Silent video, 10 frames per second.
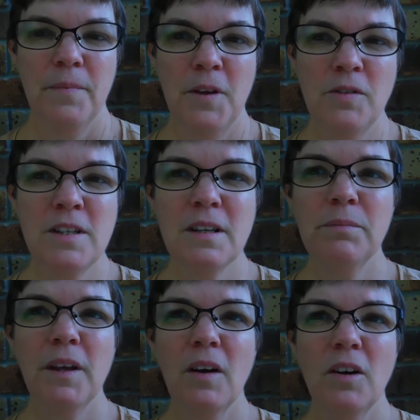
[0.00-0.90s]
There is
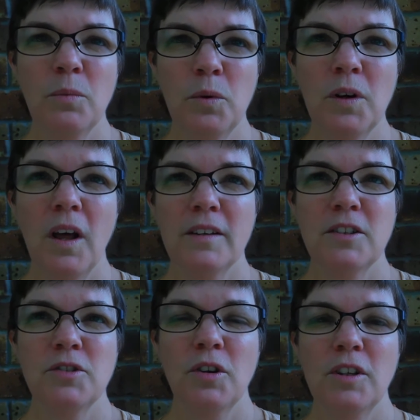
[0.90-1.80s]
something I would like
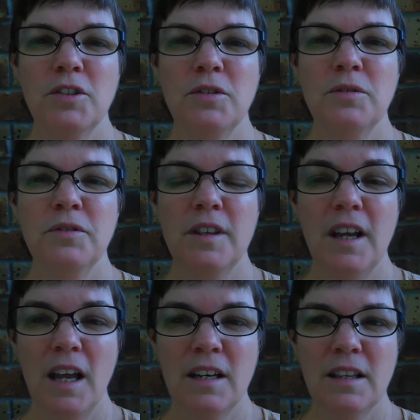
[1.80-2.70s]
to try to do for
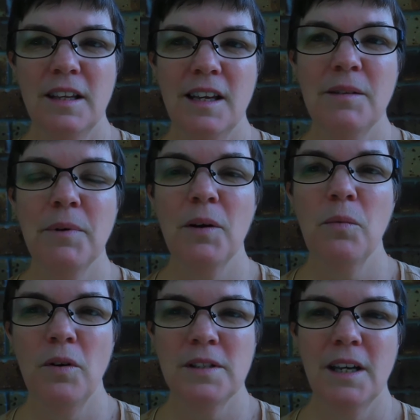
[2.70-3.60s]
the end of the year, but I
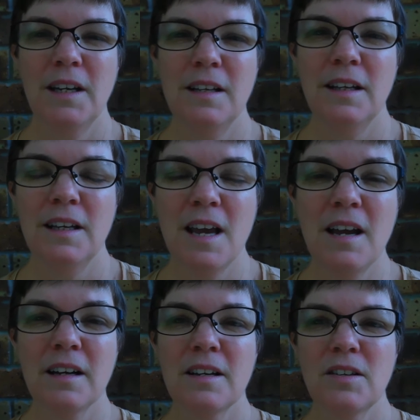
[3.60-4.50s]
won't say anything
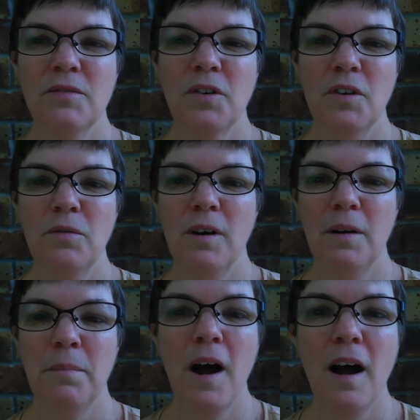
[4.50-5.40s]
yet because I've got to run
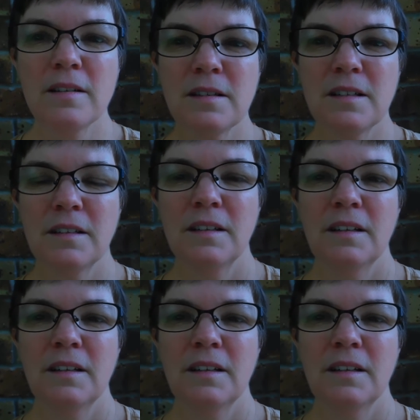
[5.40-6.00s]
it past